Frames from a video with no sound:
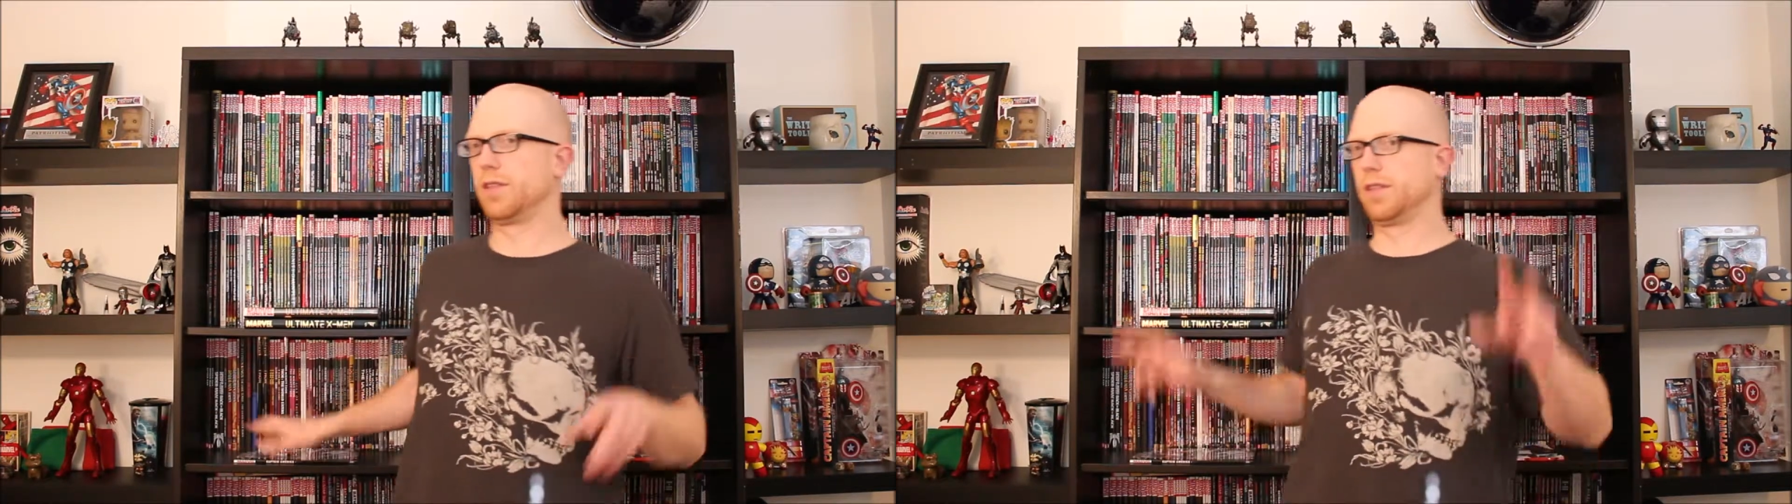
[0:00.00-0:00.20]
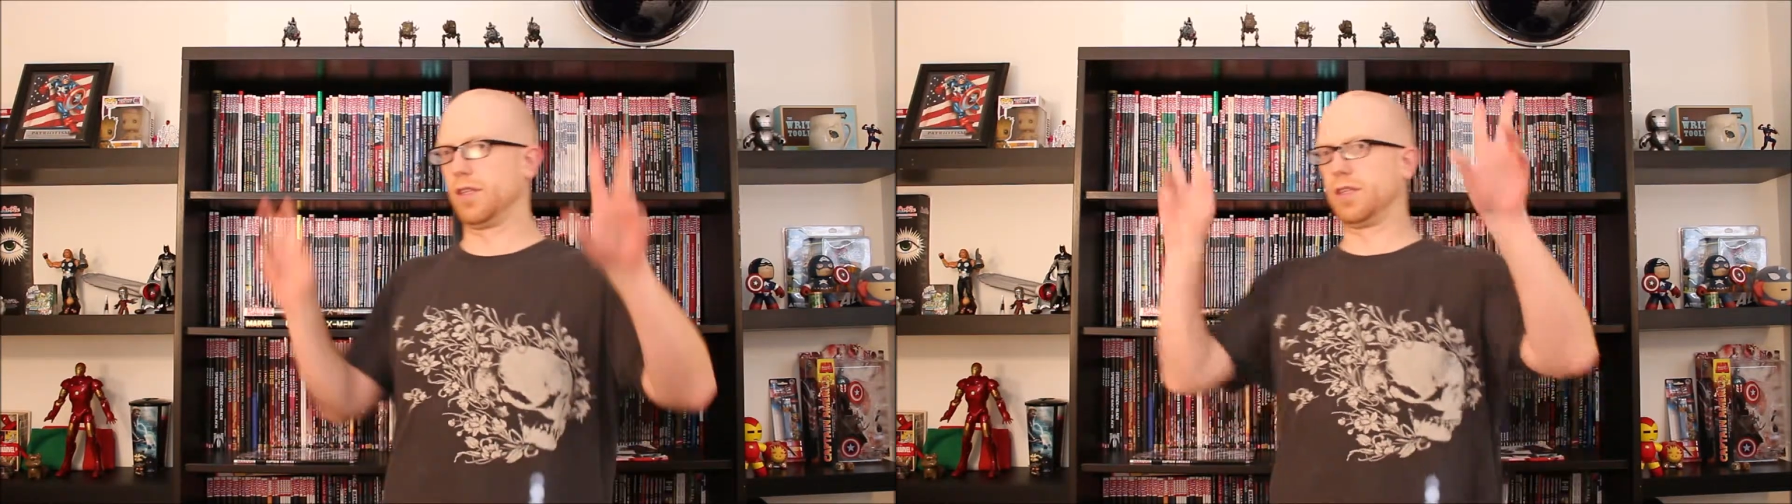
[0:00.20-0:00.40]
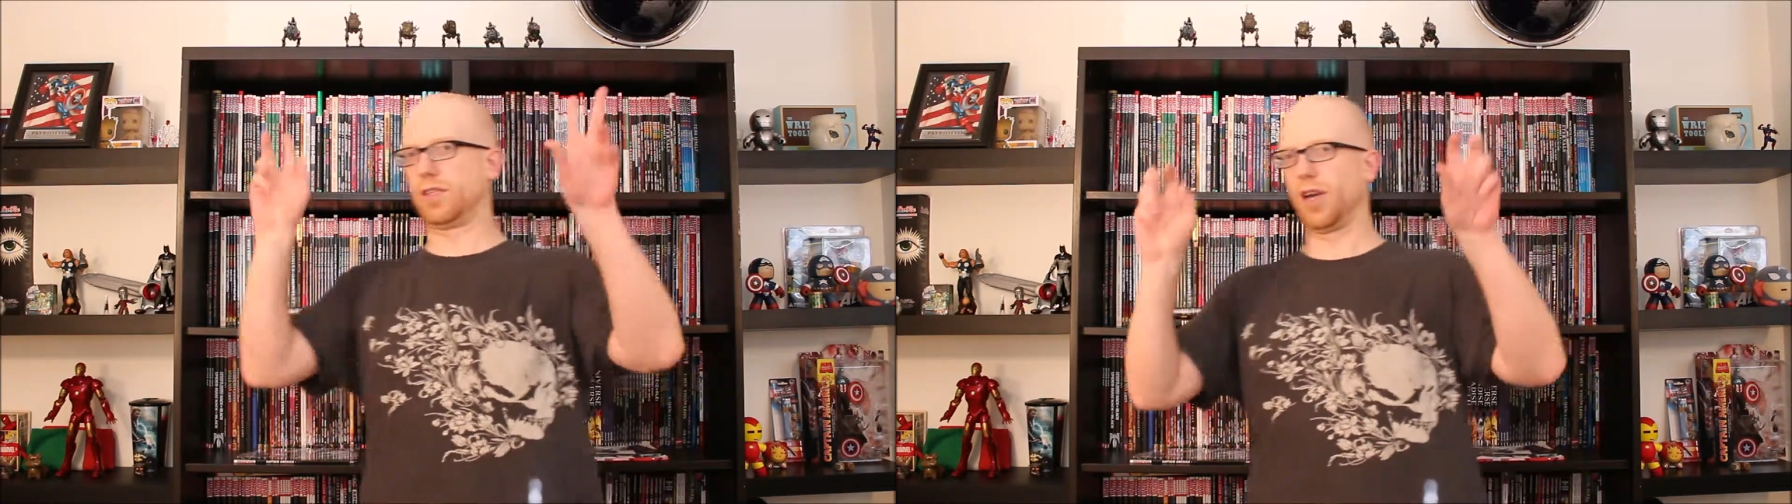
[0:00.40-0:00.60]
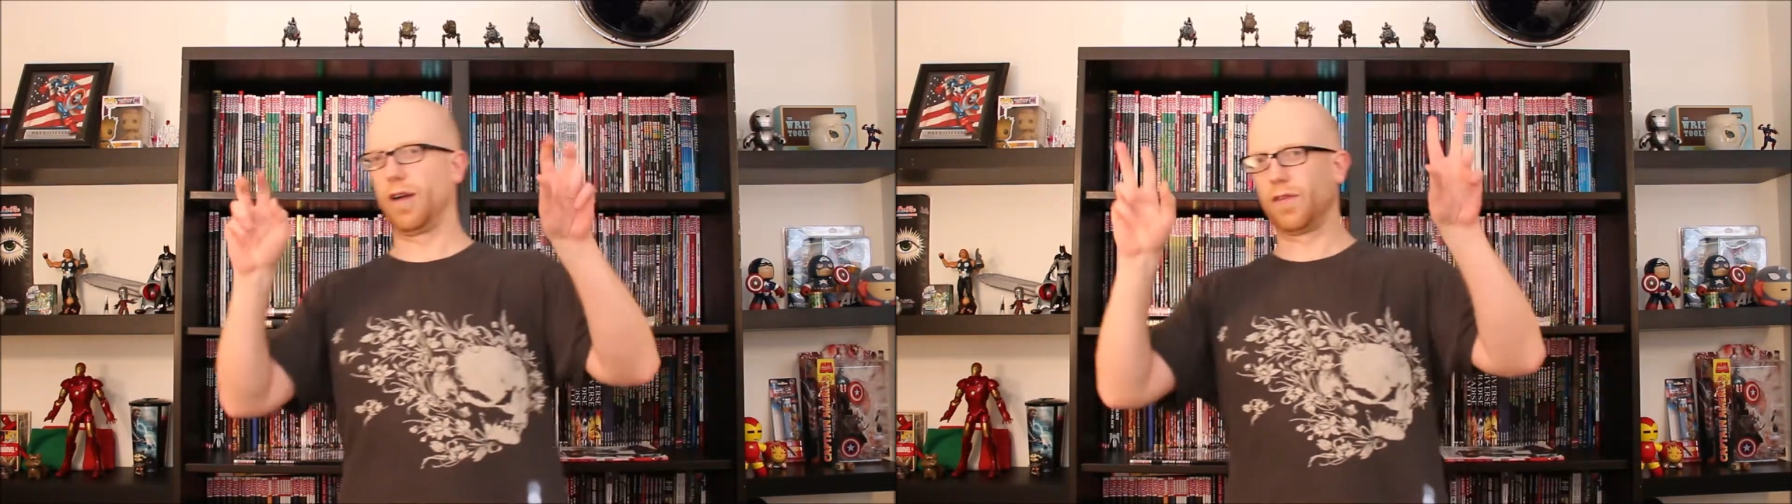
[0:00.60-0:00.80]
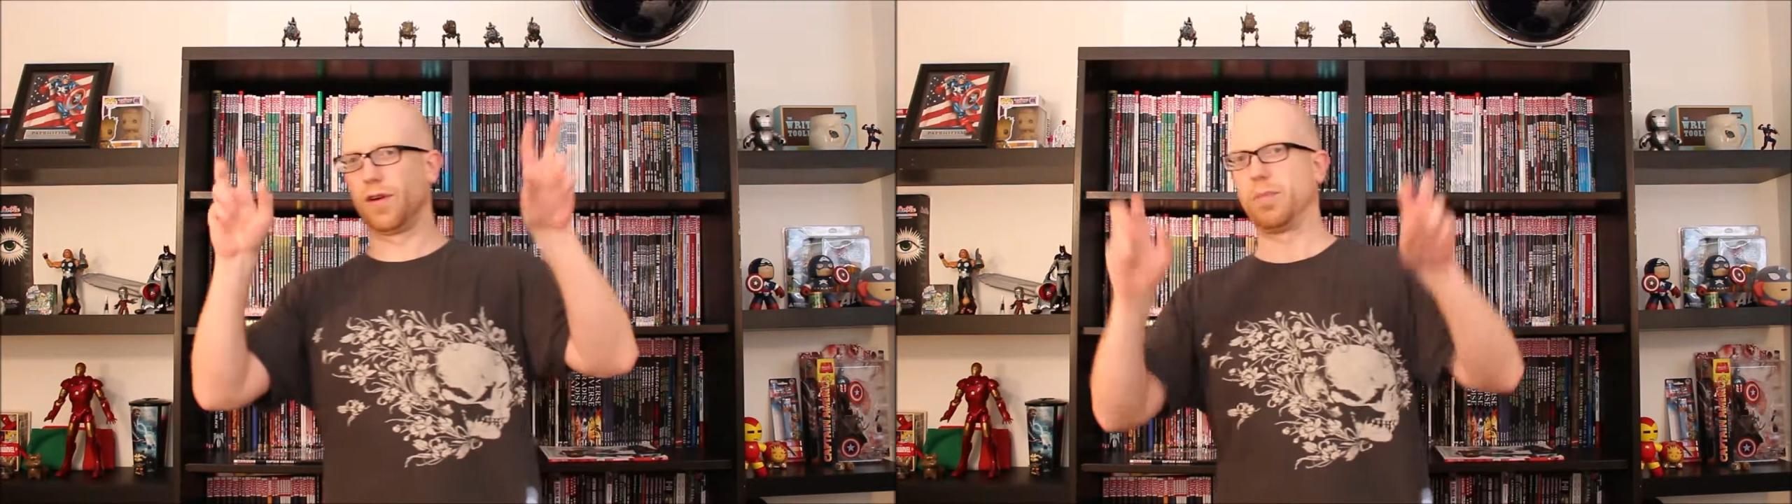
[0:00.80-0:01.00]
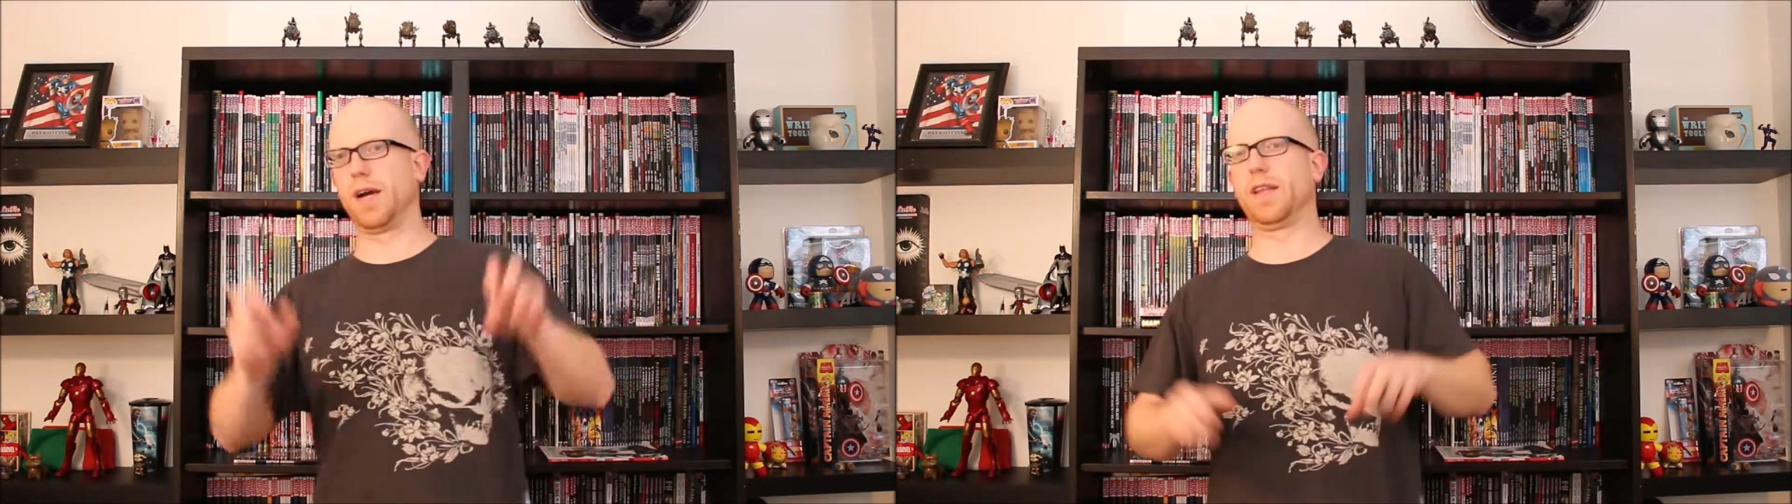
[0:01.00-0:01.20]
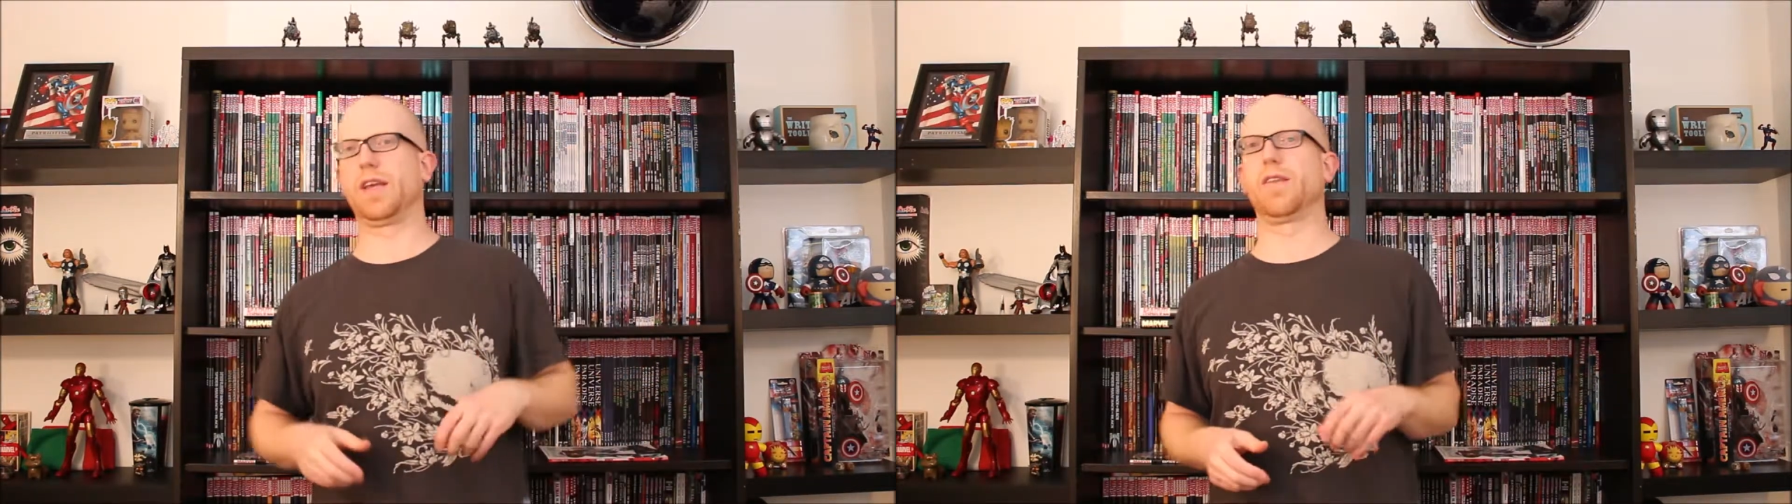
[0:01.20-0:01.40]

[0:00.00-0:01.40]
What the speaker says: discovered by the